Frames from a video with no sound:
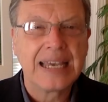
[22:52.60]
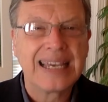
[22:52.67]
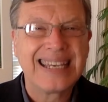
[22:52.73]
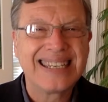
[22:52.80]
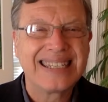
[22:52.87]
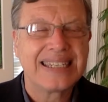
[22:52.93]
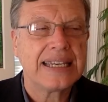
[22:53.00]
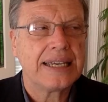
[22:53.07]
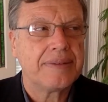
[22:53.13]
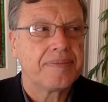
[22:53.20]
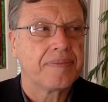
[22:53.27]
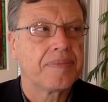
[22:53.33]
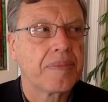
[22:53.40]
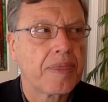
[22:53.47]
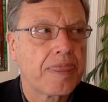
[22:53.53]
You see,
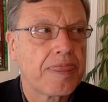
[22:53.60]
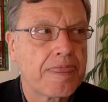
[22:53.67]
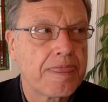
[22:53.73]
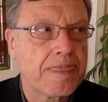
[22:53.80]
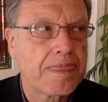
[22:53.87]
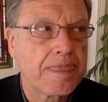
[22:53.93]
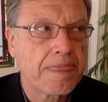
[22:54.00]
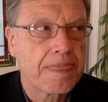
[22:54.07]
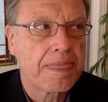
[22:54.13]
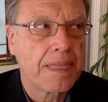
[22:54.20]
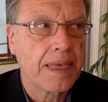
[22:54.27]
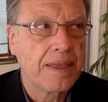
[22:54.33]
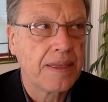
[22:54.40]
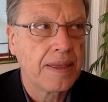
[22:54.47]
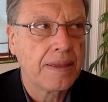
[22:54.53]

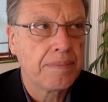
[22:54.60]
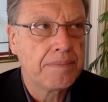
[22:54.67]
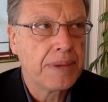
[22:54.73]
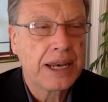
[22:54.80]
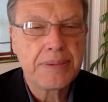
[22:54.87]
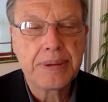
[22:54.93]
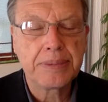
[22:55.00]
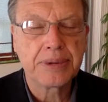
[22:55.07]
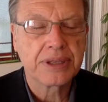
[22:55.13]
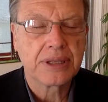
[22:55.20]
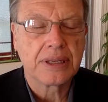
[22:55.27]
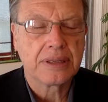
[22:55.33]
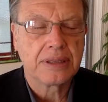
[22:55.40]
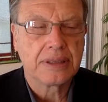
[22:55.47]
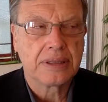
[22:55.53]
many people
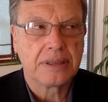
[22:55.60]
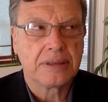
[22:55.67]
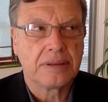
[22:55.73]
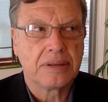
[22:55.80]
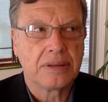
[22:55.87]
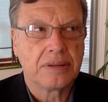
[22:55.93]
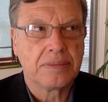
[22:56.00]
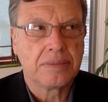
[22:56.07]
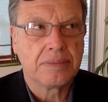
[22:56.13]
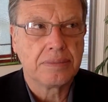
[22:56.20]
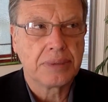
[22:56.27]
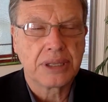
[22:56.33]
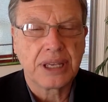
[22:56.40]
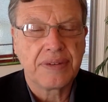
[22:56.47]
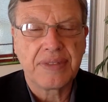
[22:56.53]

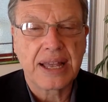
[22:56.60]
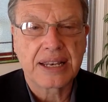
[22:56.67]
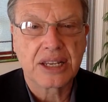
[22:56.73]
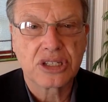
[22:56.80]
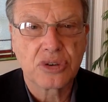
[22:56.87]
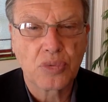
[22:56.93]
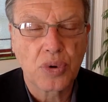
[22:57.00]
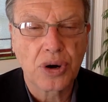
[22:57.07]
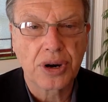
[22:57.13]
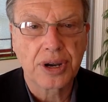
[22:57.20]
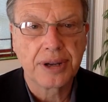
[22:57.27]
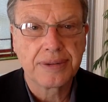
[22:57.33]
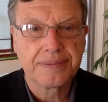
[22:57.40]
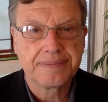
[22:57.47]
believe that doesn't work.